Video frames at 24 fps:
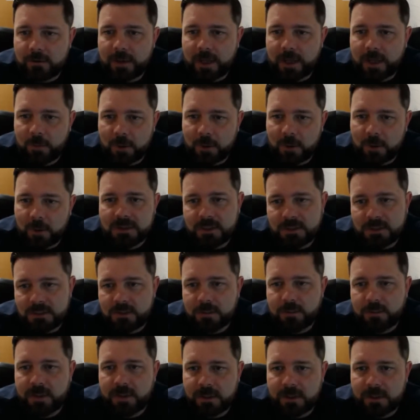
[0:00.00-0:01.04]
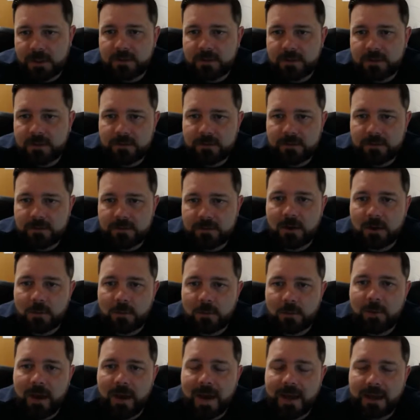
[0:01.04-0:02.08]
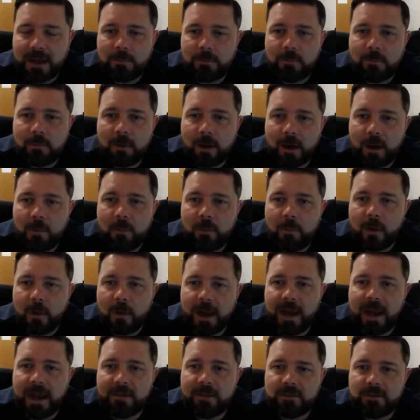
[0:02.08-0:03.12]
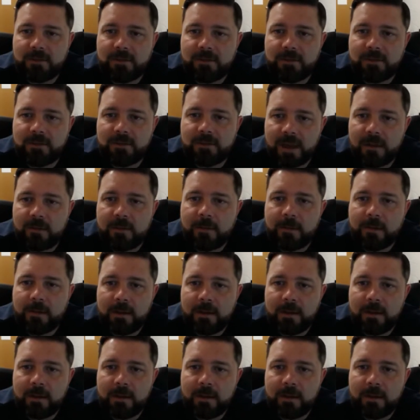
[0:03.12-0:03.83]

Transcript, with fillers: That person needs to be, you know, backing up what I have to say,